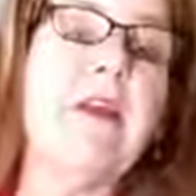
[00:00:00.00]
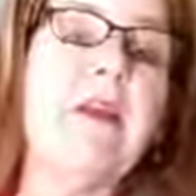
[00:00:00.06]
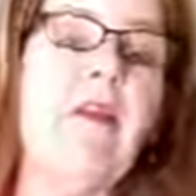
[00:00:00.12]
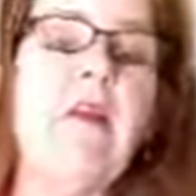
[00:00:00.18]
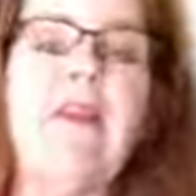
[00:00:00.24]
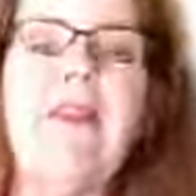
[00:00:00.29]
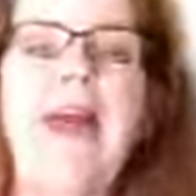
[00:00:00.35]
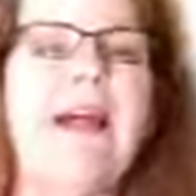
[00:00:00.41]

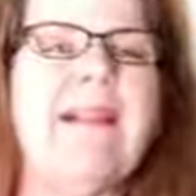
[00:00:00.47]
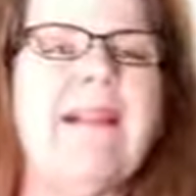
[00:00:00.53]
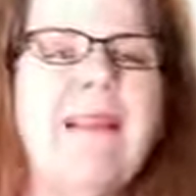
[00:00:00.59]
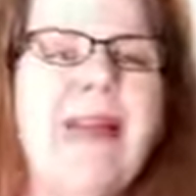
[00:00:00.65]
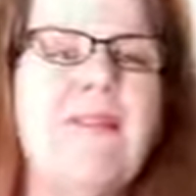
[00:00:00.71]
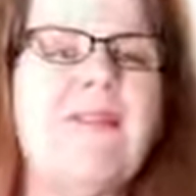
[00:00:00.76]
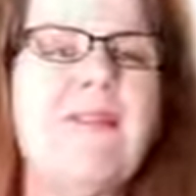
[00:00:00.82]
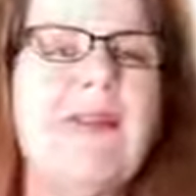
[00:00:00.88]
carry that
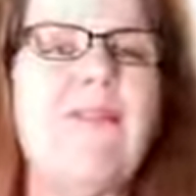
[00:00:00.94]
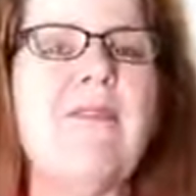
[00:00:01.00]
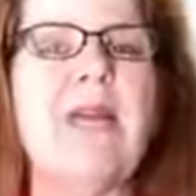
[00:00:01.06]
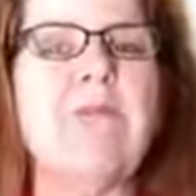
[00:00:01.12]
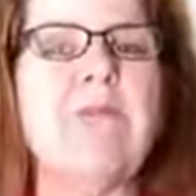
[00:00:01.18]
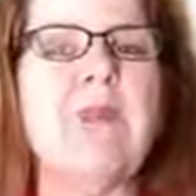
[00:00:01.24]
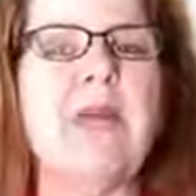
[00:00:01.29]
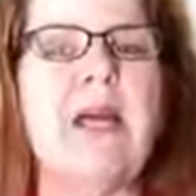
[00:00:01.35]

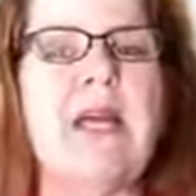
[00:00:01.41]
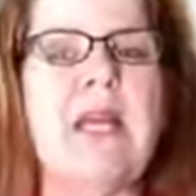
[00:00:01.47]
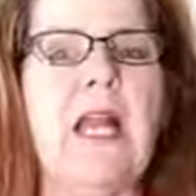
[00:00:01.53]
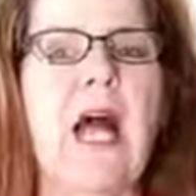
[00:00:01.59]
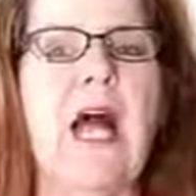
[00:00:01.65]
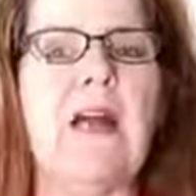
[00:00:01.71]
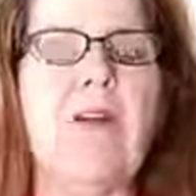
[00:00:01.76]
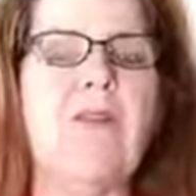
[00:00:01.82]
life-giving blood and
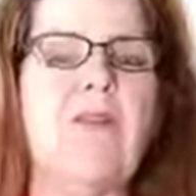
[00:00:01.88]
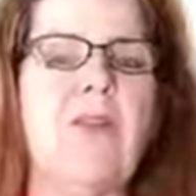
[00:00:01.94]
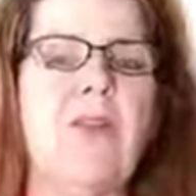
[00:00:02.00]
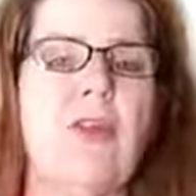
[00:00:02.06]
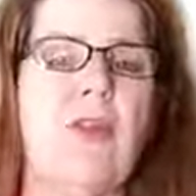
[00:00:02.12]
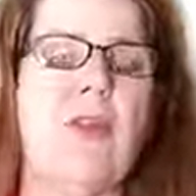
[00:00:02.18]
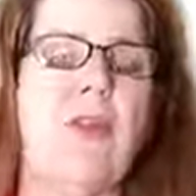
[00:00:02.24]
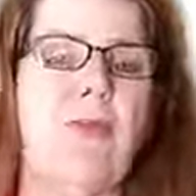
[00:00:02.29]

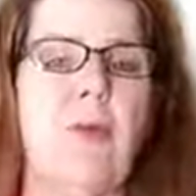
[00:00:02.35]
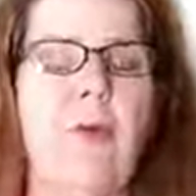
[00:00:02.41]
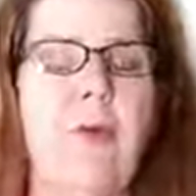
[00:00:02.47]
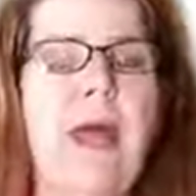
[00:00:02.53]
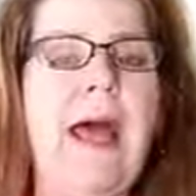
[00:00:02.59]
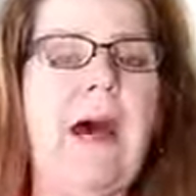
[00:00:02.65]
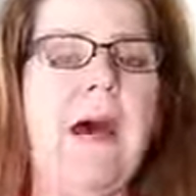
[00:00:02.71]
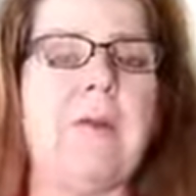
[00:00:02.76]
oxygen
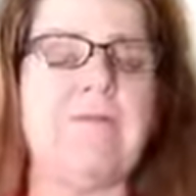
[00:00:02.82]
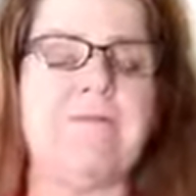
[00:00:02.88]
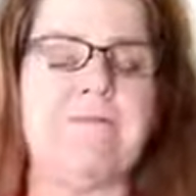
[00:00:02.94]
throughout.